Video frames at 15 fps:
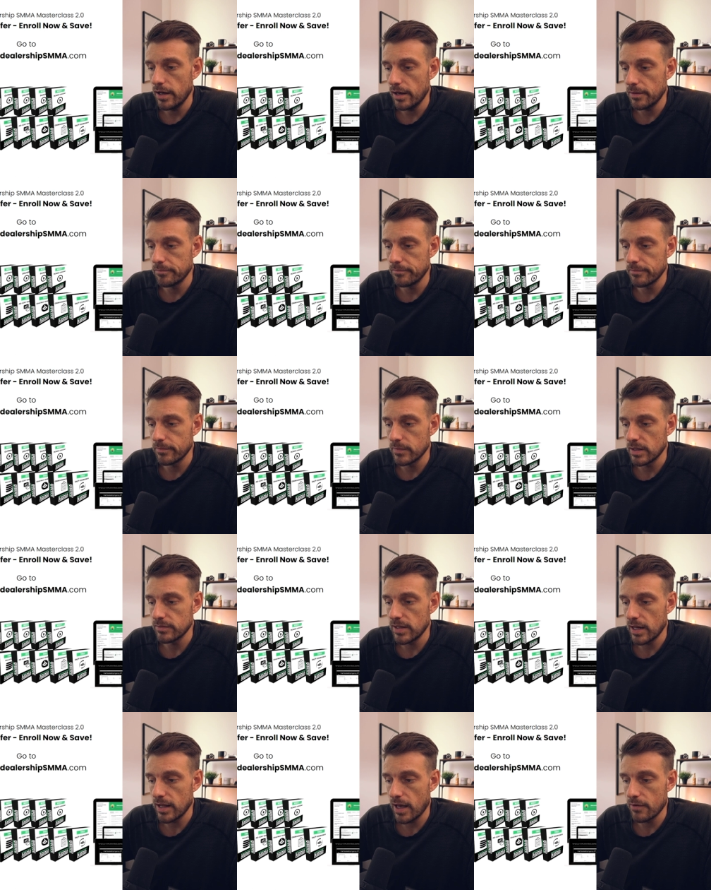um,
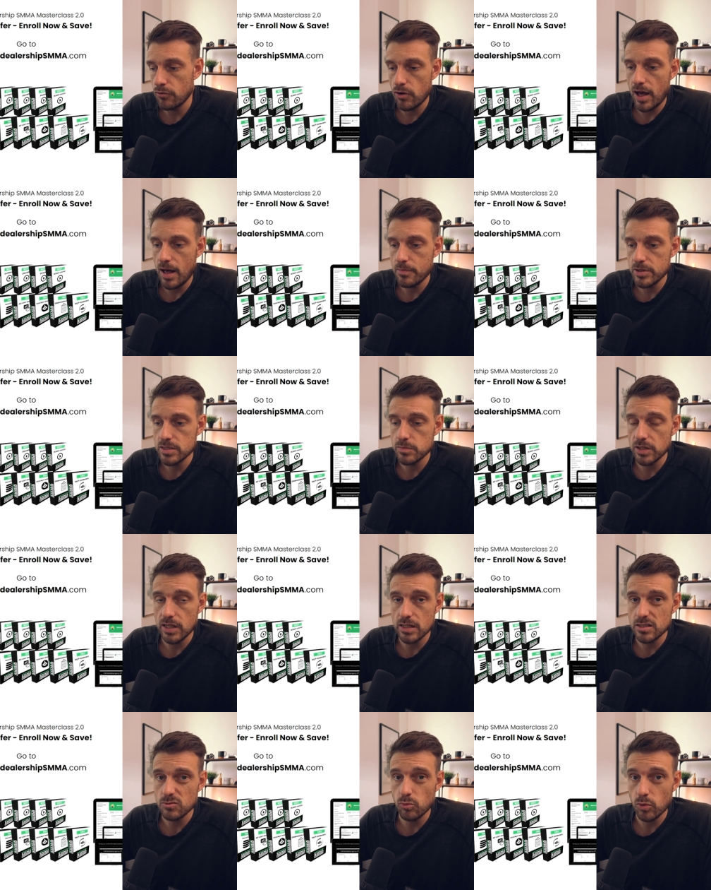if that ever happens. But
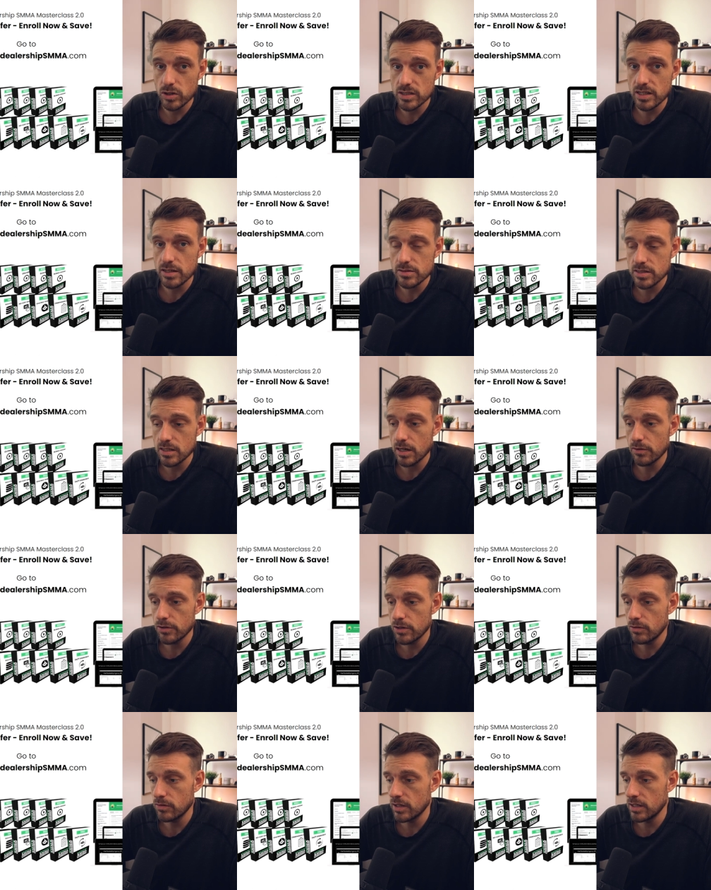that's worst case
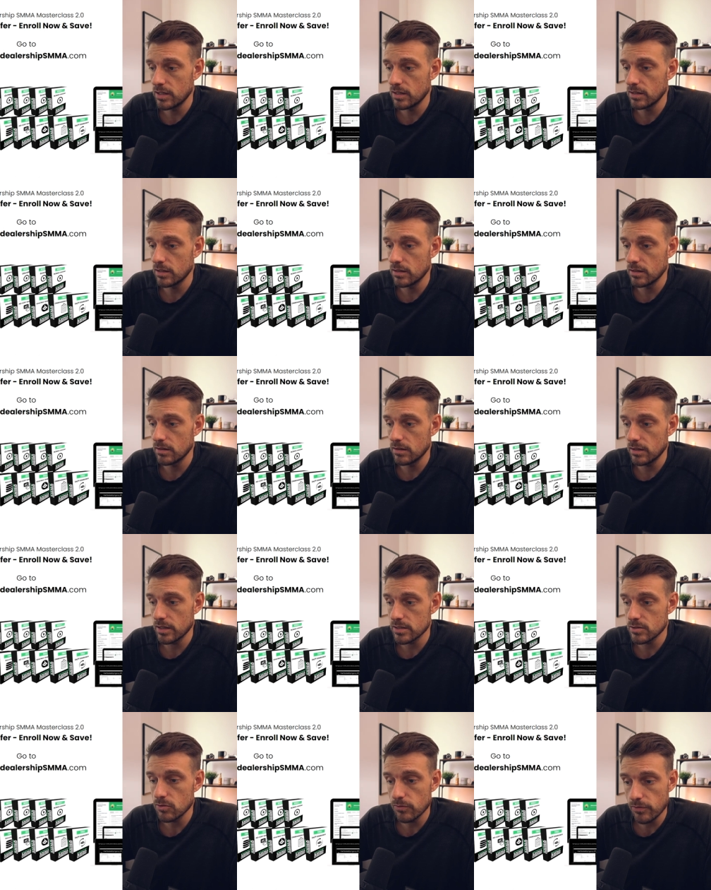scenario. And
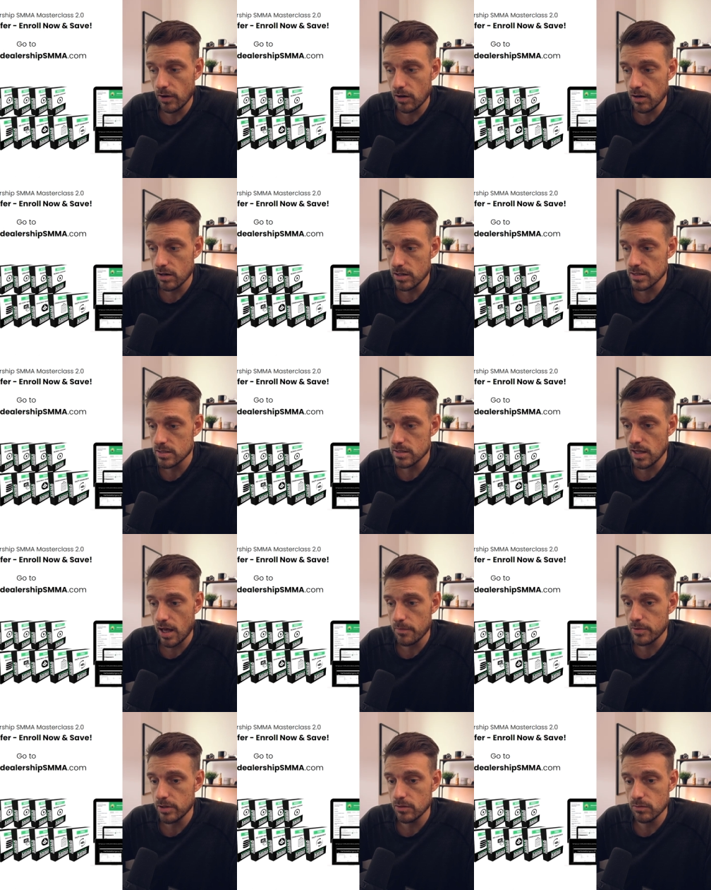like so far, it's
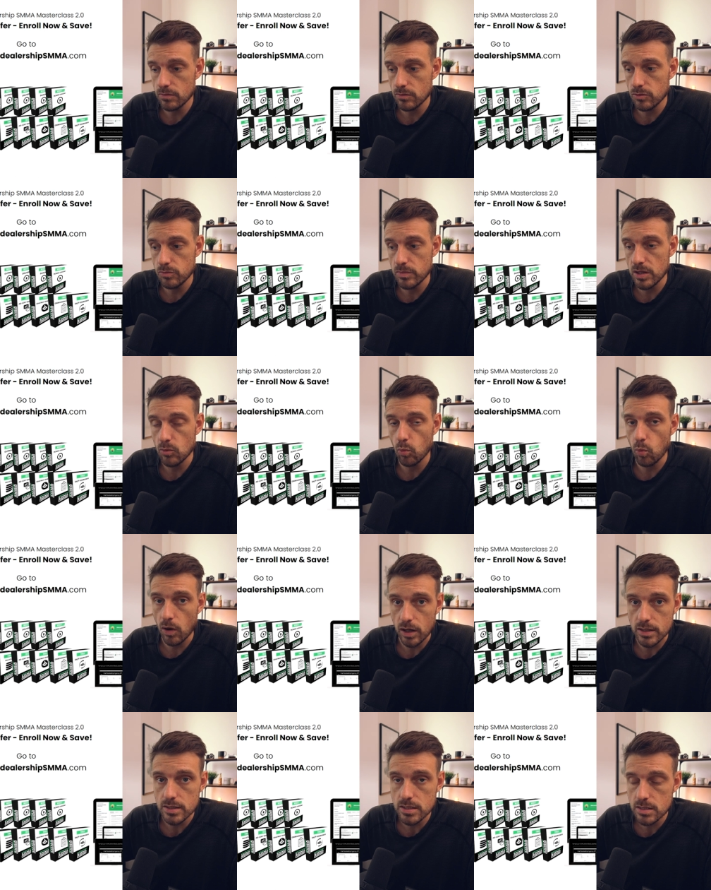happened to me
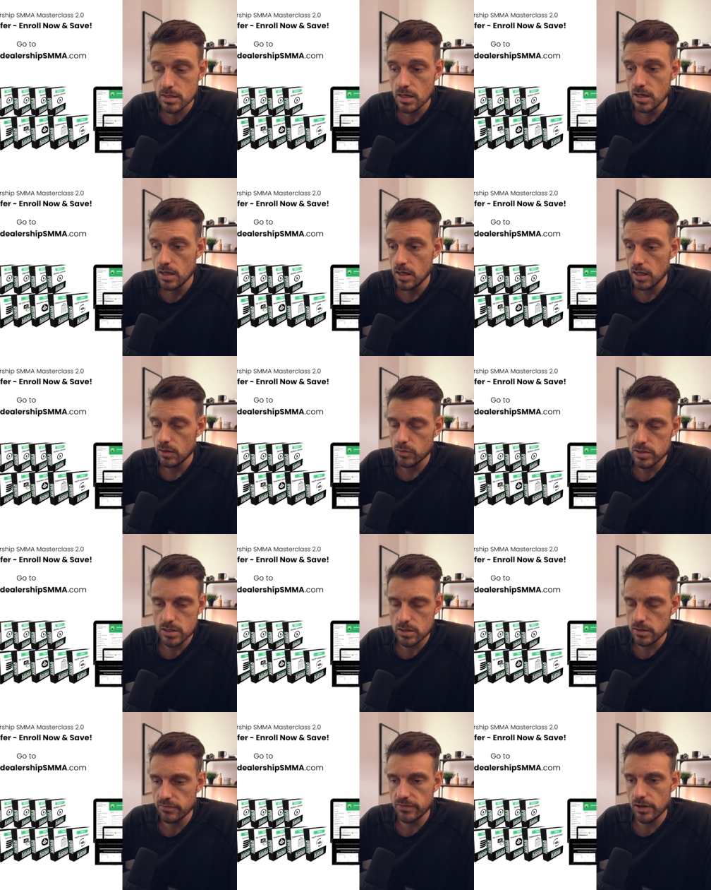once. It
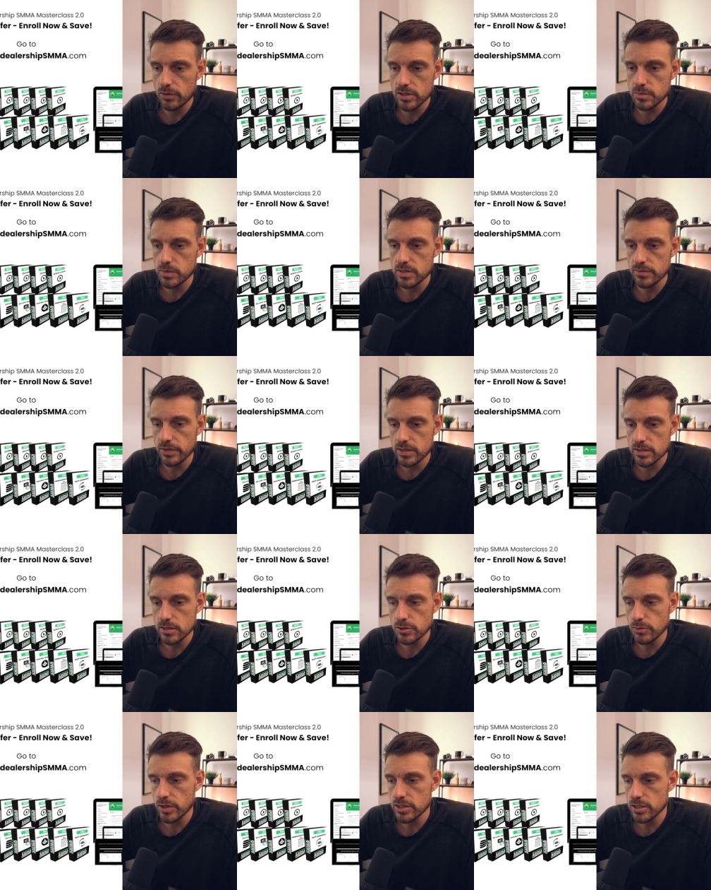was a very specific
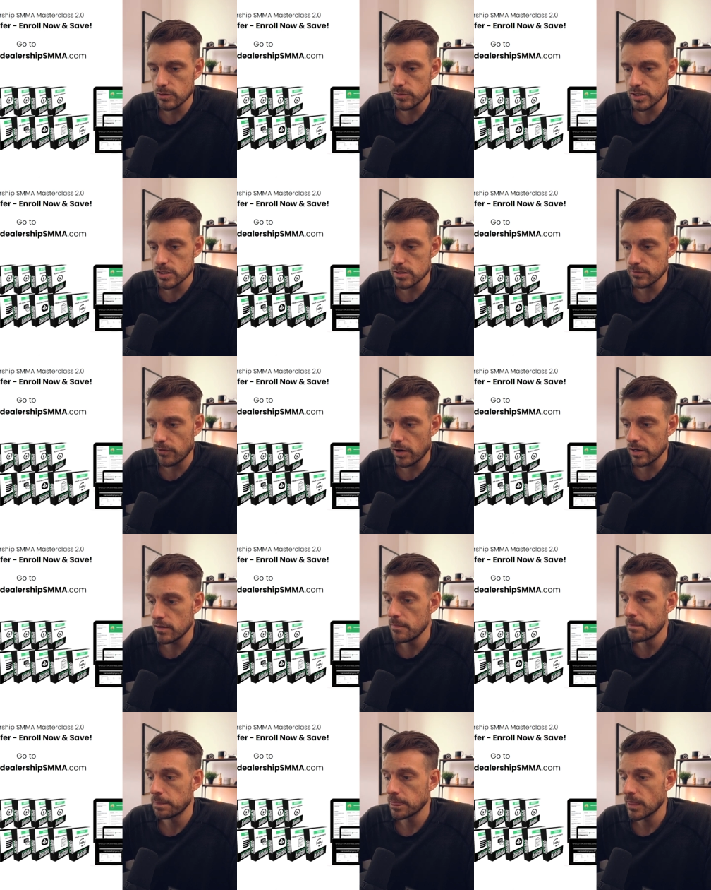situation, which is fine.
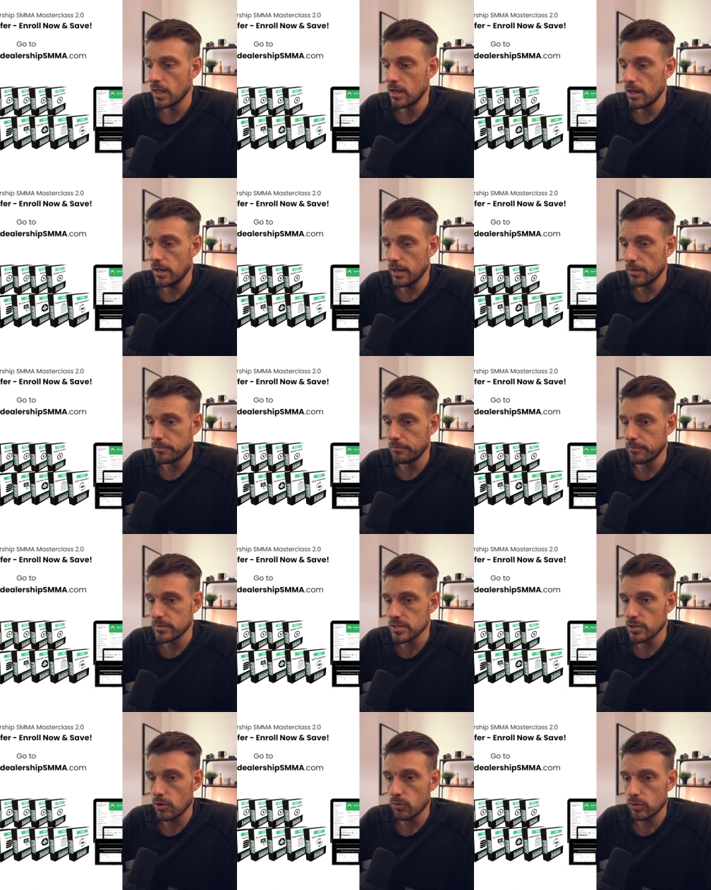
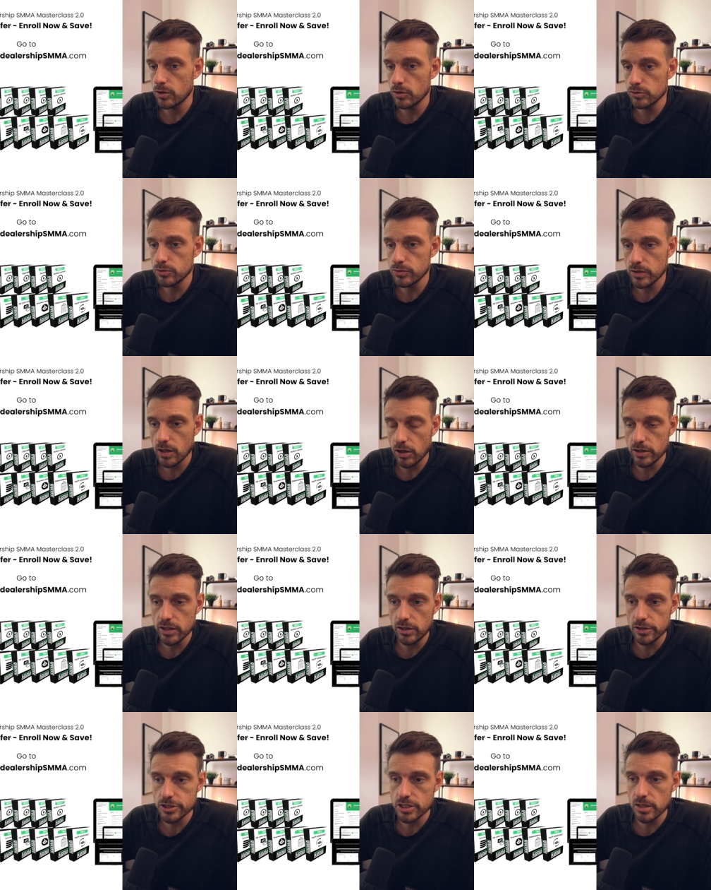Um, so go to car
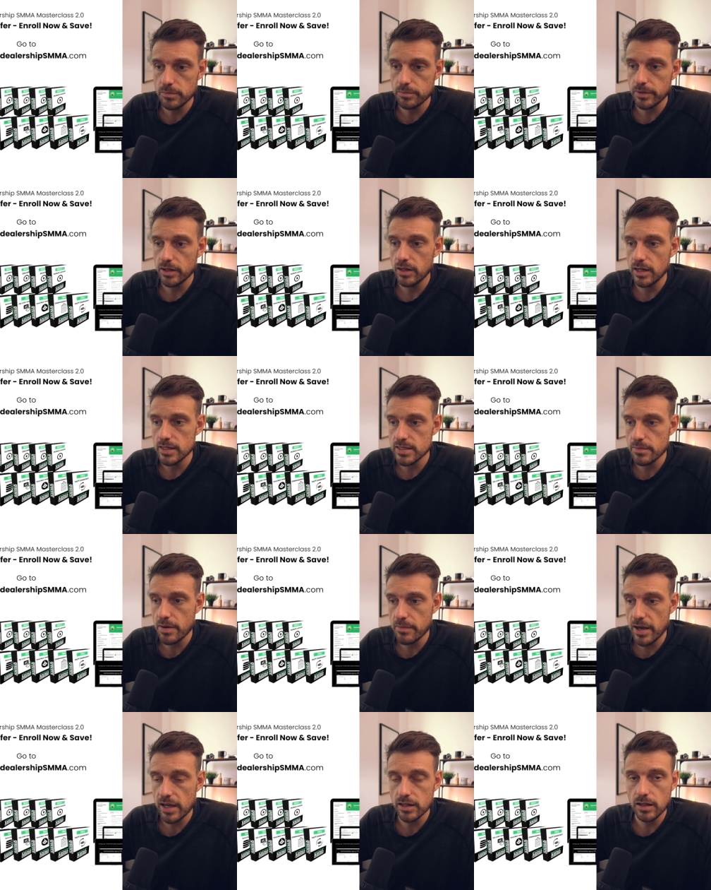dealership
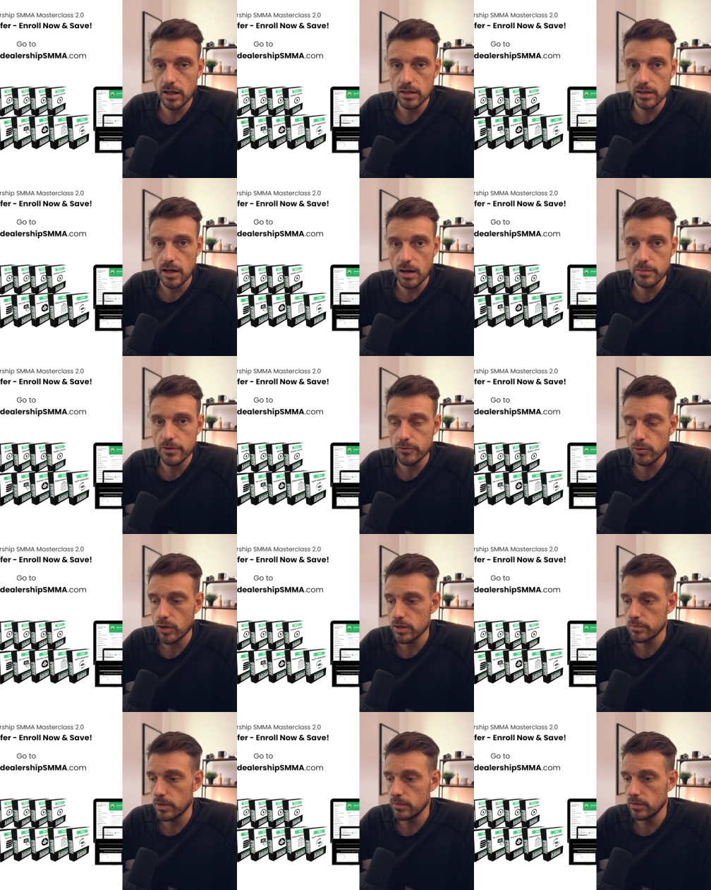smma.com if you
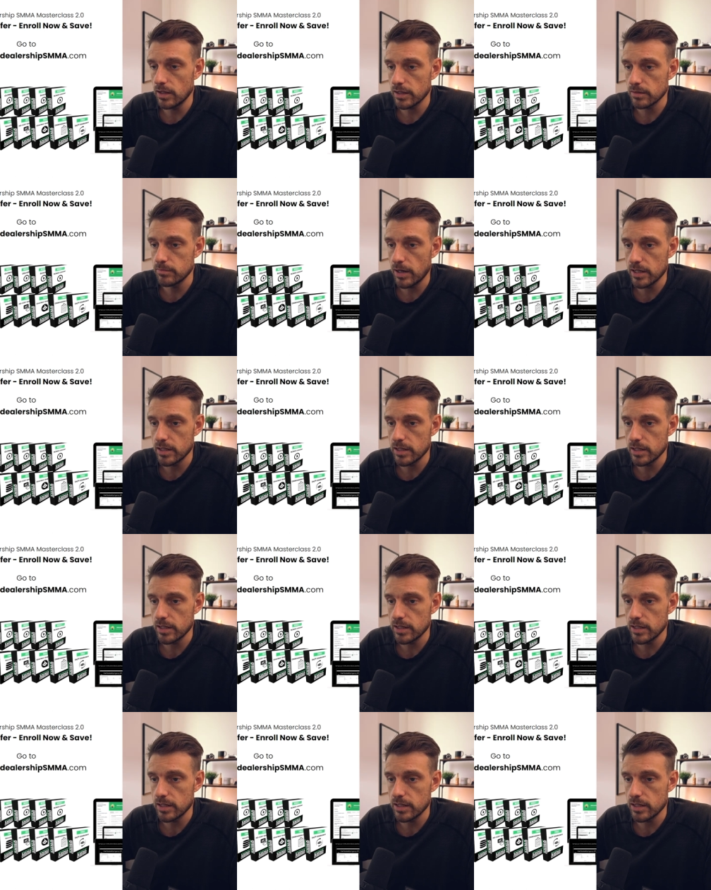want to like